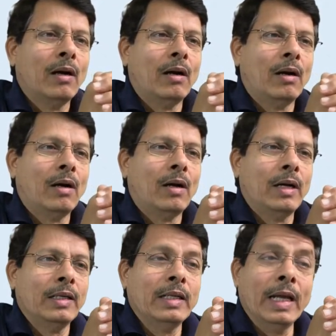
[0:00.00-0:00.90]

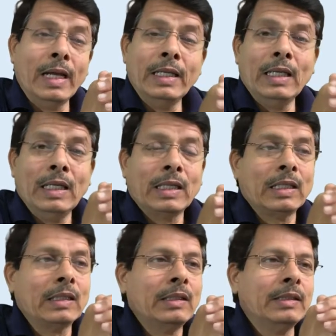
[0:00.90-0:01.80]
in any
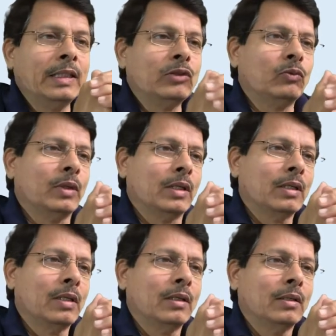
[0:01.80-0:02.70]
electrical network,
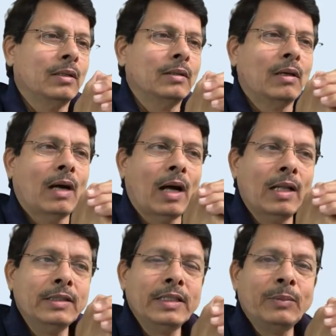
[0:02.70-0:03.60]
the
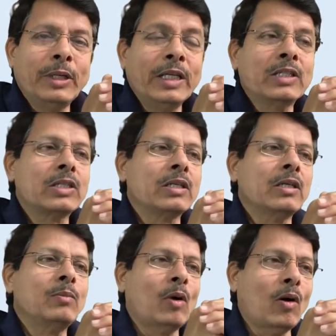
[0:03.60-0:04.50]
algebraic
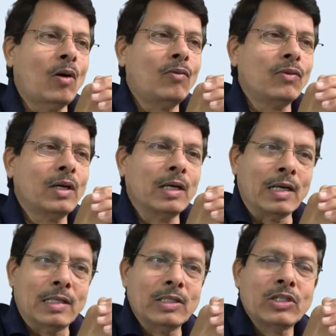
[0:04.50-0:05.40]
sum of
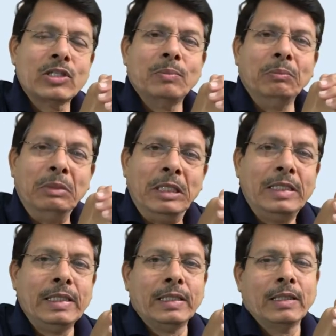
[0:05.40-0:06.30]
currents
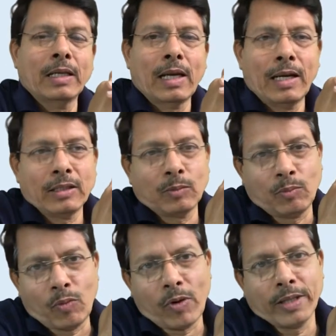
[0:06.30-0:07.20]
meeting at a
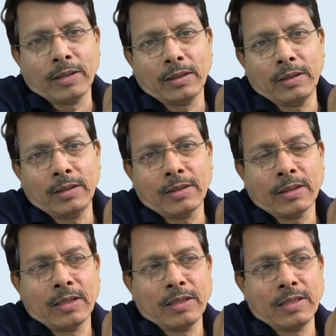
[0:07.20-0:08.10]
point is
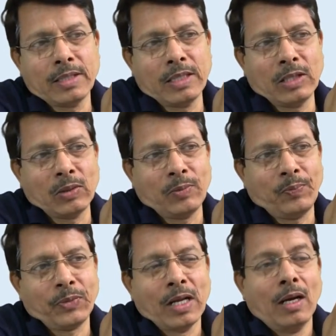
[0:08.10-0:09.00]
0.
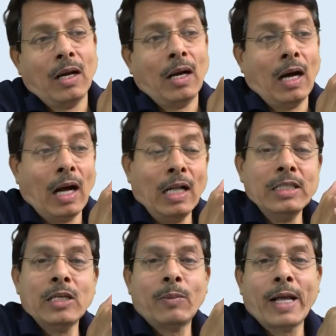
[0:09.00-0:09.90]

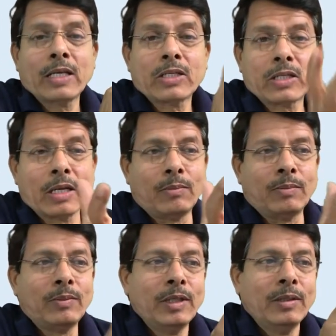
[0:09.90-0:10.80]
Algebraic
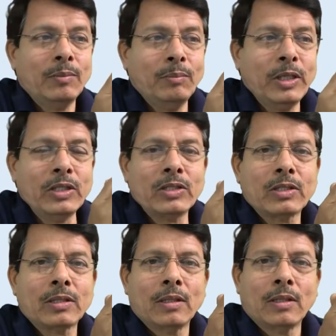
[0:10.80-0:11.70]
sum
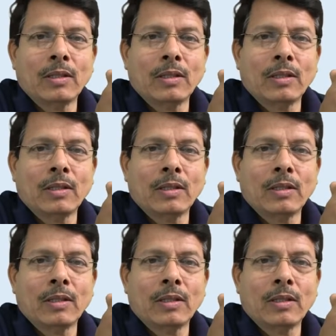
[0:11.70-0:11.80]
means